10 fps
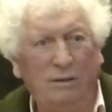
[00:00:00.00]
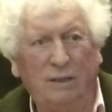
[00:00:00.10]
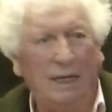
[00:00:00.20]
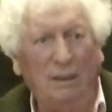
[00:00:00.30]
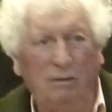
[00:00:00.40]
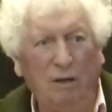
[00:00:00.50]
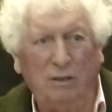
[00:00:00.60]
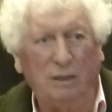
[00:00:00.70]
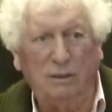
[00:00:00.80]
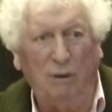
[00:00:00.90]
take no
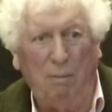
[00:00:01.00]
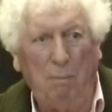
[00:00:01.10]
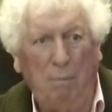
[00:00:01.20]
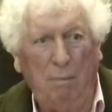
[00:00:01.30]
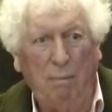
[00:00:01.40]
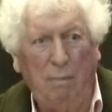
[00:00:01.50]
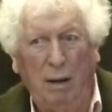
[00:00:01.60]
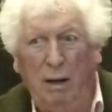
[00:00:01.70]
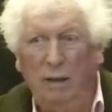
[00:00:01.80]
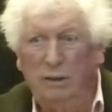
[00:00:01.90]
notice, Tom.
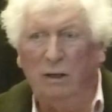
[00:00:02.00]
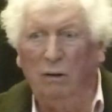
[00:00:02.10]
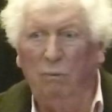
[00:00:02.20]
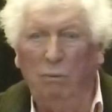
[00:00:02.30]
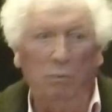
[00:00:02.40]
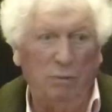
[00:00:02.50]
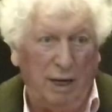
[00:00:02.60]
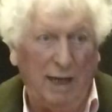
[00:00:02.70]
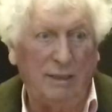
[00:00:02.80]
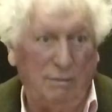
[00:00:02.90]
So the
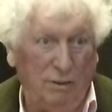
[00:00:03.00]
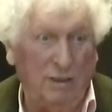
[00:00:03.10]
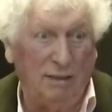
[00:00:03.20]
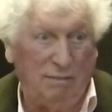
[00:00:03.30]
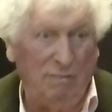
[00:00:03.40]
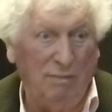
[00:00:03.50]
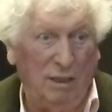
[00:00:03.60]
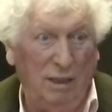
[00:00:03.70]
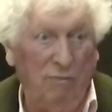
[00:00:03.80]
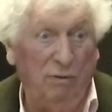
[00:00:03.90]
next was to
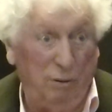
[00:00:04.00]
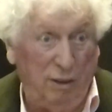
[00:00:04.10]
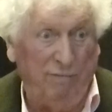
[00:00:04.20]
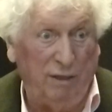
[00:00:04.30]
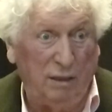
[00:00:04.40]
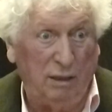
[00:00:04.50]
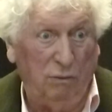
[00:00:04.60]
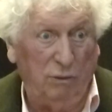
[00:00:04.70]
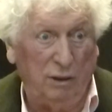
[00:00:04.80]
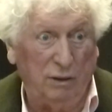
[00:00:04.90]
work in front of the
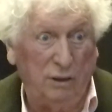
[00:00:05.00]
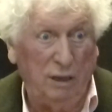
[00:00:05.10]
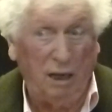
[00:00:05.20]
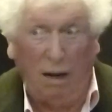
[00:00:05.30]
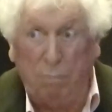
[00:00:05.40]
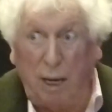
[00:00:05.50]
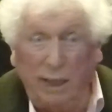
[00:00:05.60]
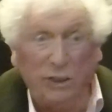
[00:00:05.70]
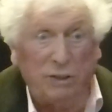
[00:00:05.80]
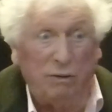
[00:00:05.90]
audience. I
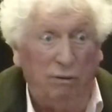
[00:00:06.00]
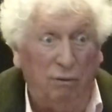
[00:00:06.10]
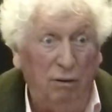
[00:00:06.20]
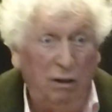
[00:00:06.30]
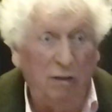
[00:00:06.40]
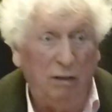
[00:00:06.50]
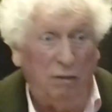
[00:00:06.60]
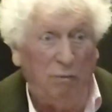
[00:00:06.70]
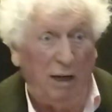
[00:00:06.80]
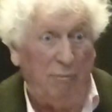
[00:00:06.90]
blazed through
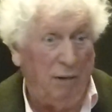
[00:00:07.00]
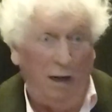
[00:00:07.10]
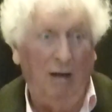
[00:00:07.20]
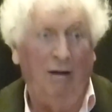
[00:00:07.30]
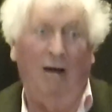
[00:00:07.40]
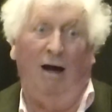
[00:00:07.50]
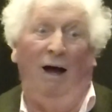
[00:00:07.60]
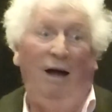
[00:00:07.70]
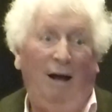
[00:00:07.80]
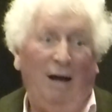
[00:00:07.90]
the way.
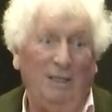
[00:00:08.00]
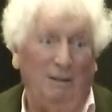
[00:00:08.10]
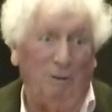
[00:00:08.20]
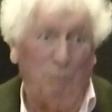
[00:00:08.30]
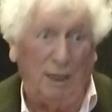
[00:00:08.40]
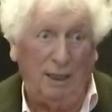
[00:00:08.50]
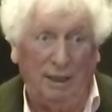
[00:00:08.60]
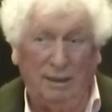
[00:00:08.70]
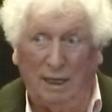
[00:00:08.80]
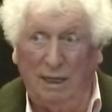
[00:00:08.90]
Ha! As if it was anything
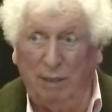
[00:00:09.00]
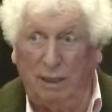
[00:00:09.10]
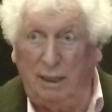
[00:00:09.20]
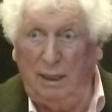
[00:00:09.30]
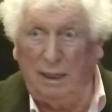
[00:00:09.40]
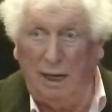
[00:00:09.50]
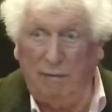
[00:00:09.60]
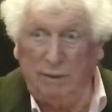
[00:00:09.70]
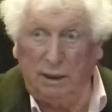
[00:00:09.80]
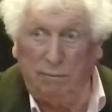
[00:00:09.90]
subtle about anything I
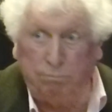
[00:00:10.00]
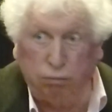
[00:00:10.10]
did.